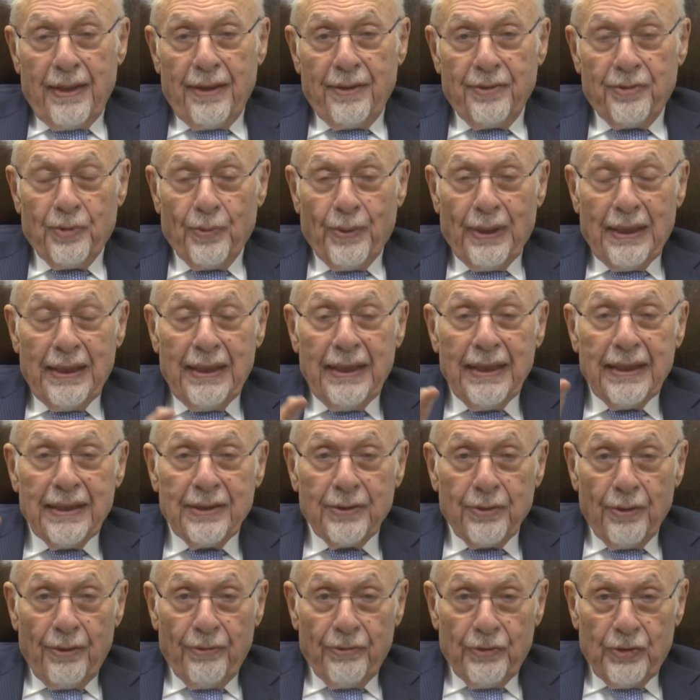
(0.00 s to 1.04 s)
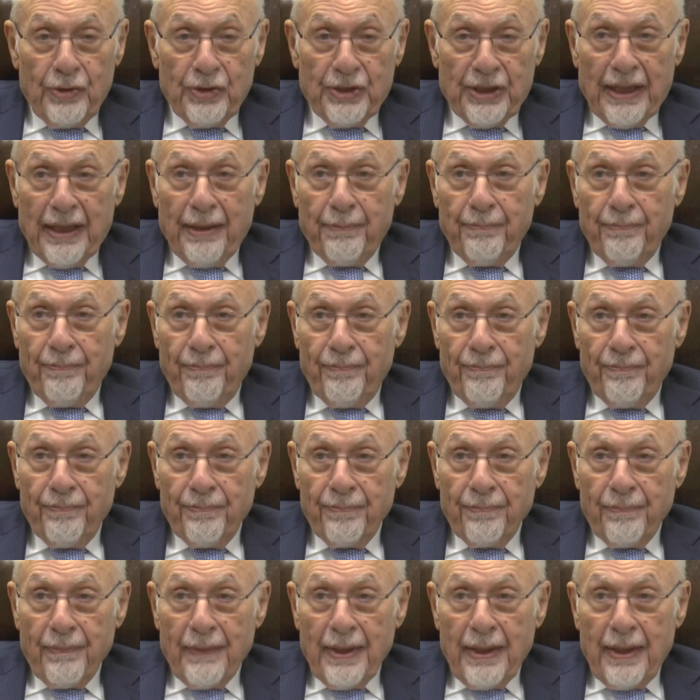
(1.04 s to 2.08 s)
so I licked off the jam
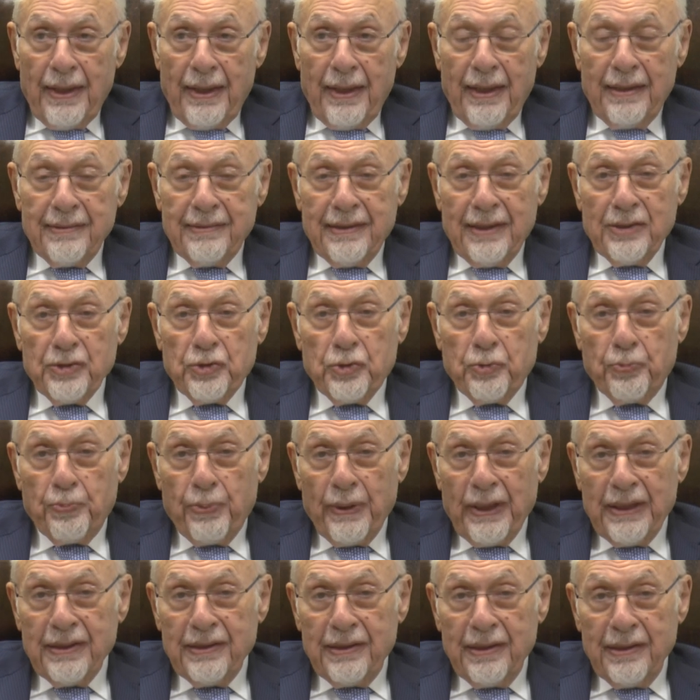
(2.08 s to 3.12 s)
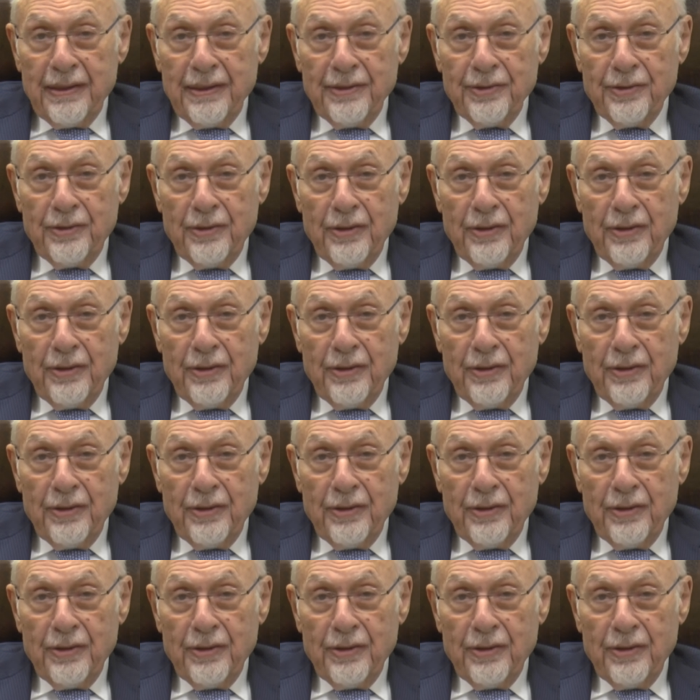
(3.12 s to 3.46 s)
and then spread